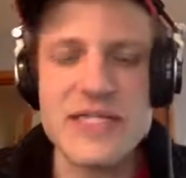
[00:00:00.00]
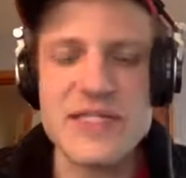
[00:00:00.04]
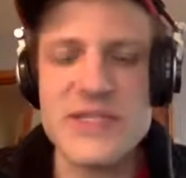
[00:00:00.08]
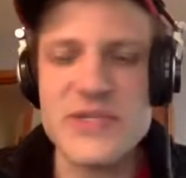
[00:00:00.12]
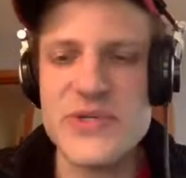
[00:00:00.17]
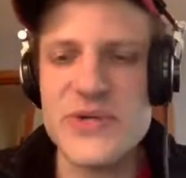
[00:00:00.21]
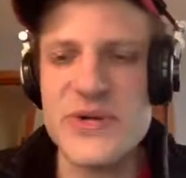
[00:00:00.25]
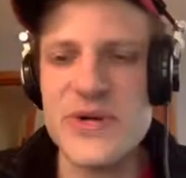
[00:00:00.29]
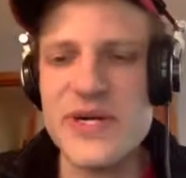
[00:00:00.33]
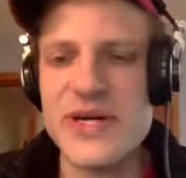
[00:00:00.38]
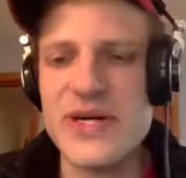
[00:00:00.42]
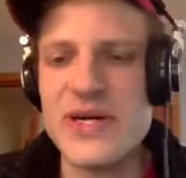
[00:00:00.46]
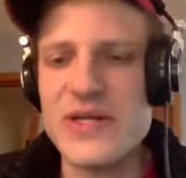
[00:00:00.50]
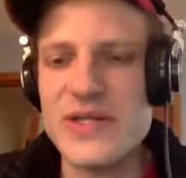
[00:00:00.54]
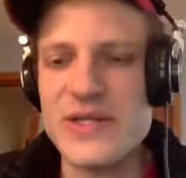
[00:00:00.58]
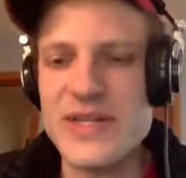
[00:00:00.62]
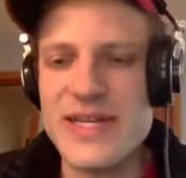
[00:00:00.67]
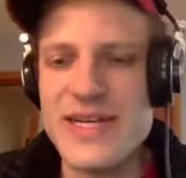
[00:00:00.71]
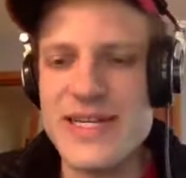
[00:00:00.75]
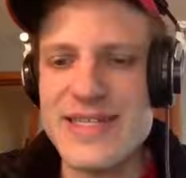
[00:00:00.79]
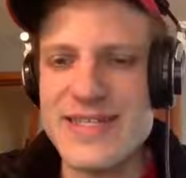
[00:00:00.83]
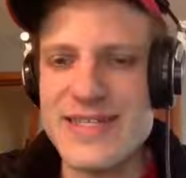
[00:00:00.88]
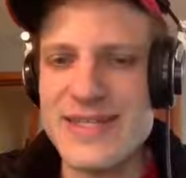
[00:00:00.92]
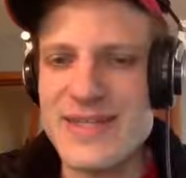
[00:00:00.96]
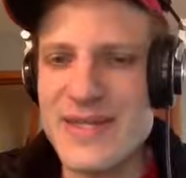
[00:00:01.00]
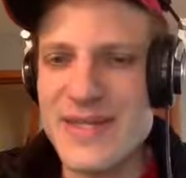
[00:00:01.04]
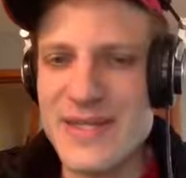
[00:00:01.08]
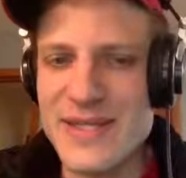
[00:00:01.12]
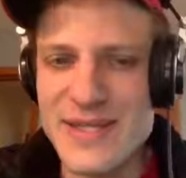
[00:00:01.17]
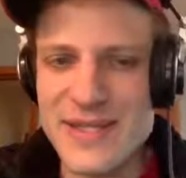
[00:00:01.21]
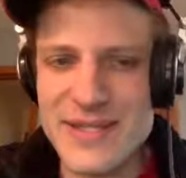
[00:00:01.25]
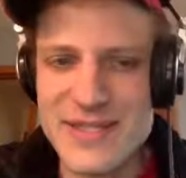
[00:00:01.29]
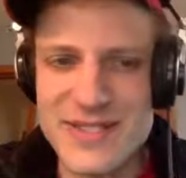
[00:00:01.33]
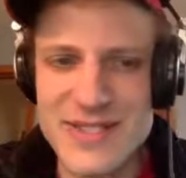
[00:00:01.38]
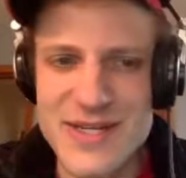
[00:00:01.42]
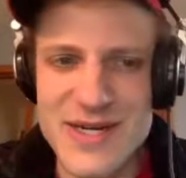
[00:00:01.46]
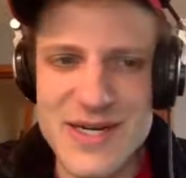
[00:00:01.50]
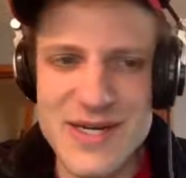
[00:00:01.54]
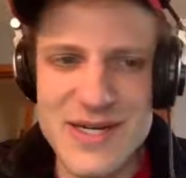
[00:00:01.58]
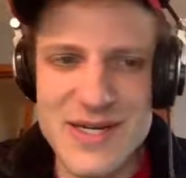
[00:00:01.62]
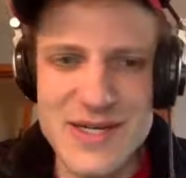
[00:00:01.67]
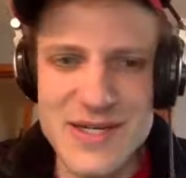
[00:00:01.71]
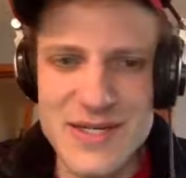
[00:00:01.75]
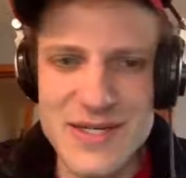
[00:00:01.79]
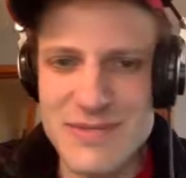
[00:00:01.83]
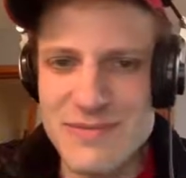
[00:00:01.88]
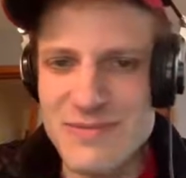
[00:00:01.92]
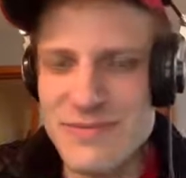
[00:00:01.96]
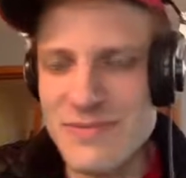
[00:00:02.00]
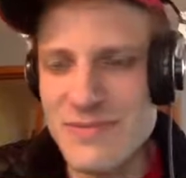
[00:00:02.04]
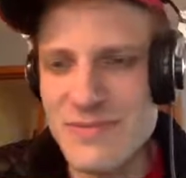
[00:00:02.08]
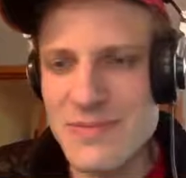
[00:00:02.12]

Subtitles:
and destroying all lands at the end of their turn.